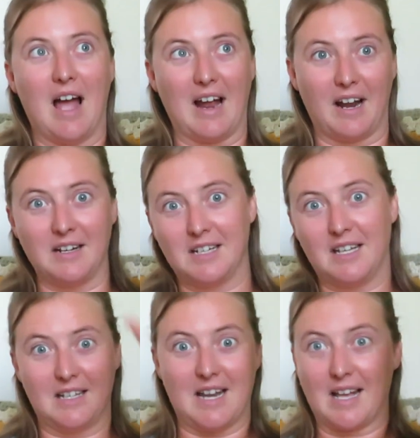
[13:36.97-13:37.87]

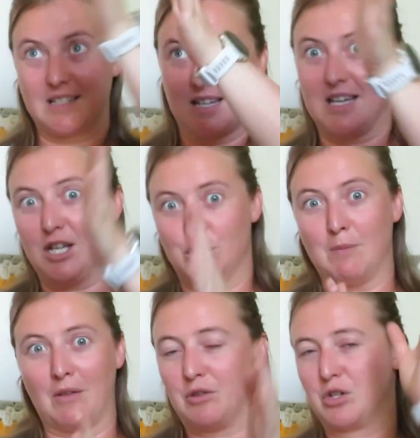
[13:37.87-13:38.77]
and next to each
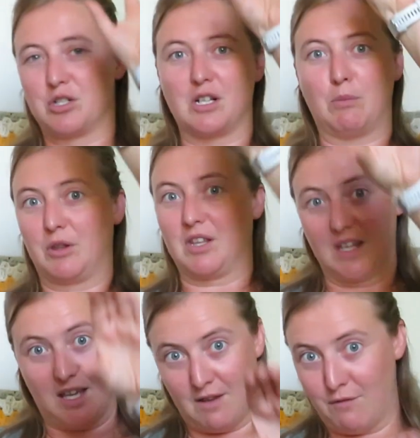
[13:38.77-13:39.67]
month you're just going to put the
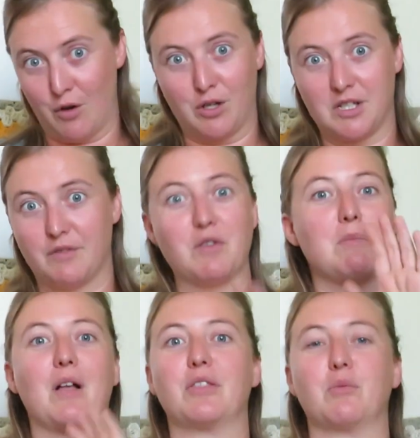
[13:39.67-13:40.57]
key focus of the
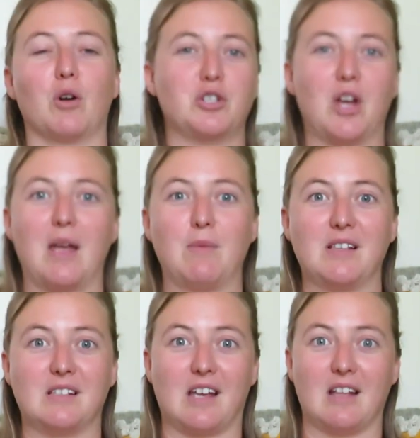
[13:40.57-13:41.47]
month, what you're
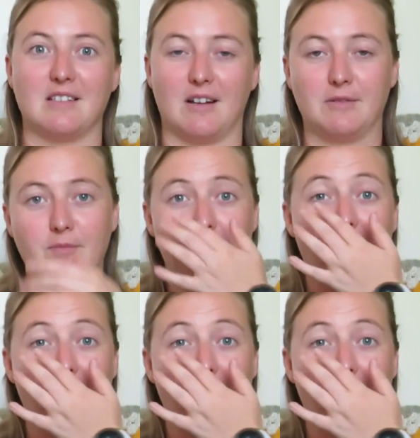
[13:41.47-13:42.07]
aiming to get done.